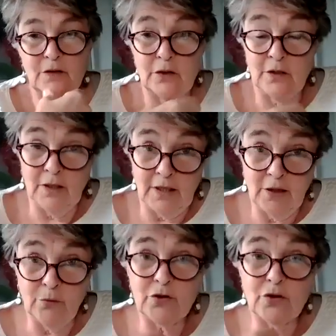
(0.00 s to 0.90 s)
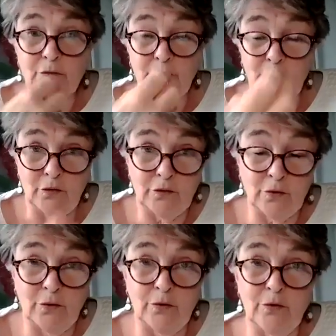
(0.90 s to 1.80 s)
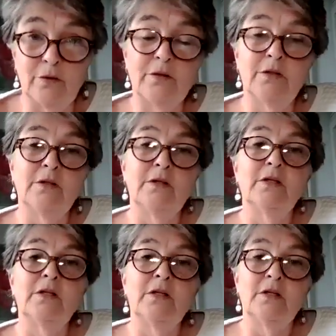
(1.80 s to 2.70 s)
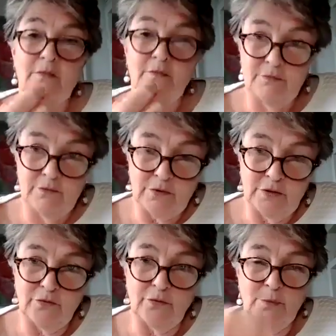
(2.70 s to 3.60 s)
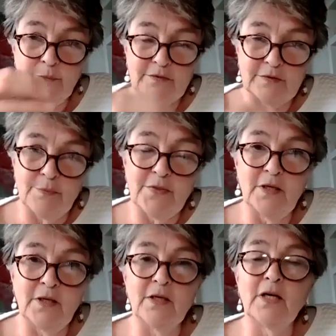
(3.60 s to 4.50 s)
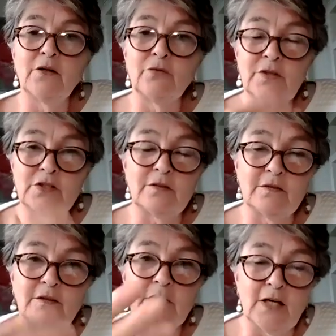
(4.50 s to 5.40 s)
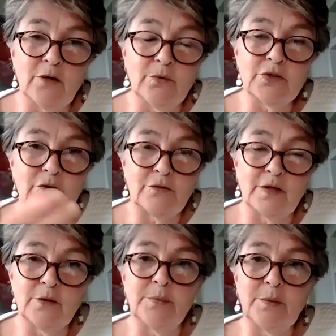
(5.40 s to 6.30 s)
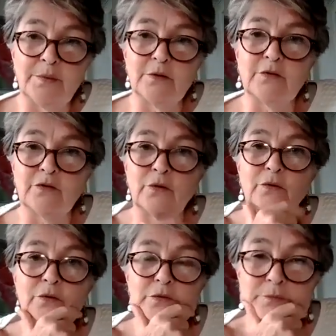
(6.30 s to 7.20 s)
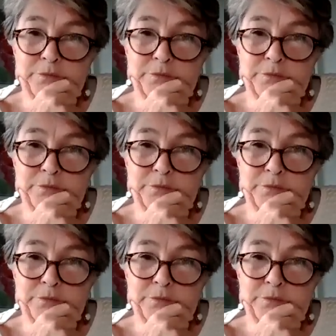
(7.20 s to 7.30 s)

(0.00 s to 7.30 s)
The language of your soul transforms something and reaches the language of other people's souls.